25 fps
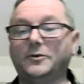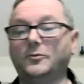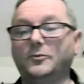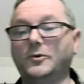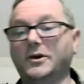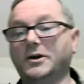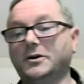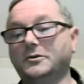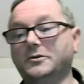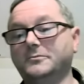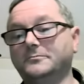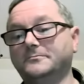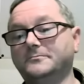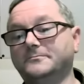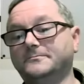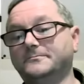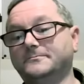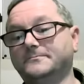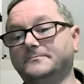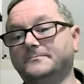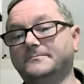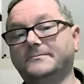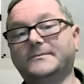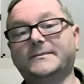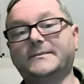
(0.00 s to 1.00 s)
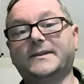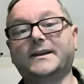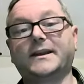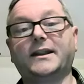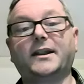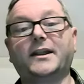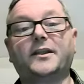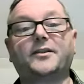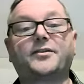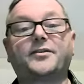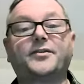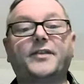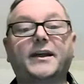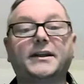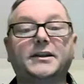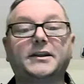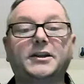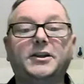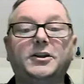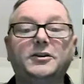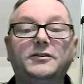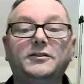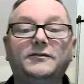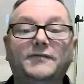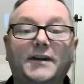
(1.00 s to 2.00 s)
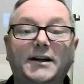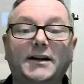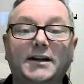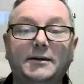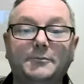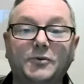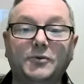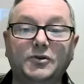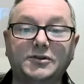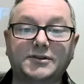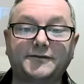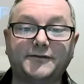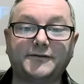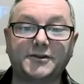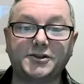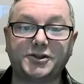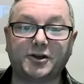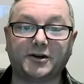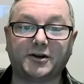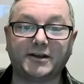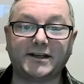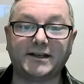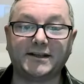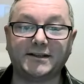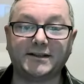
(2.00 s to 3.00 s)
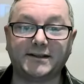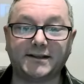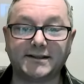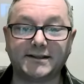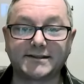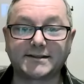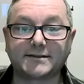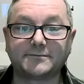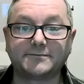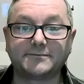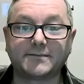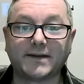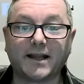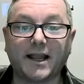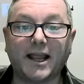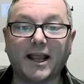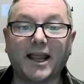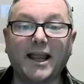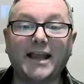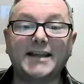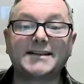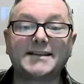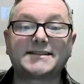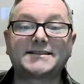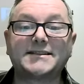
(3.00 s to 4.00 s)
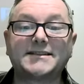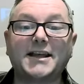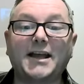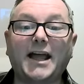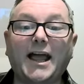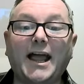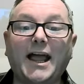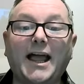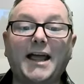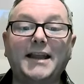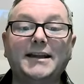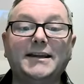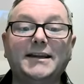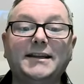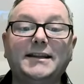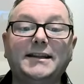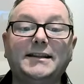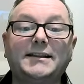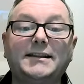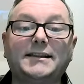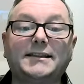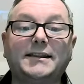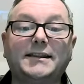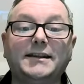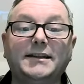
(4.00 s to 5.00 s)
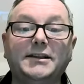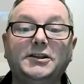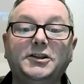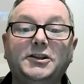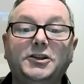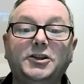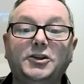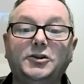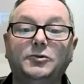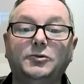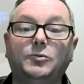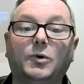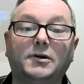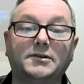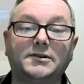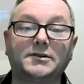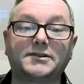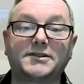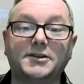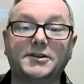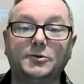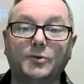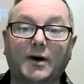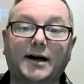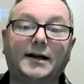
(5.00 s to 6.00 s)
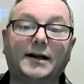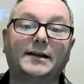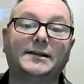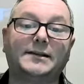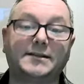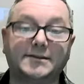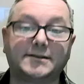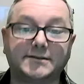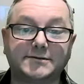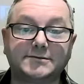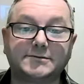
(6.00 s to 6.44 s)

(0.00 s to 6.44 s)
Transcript: Well, thank you very much for joining us. Is there anything you want to add?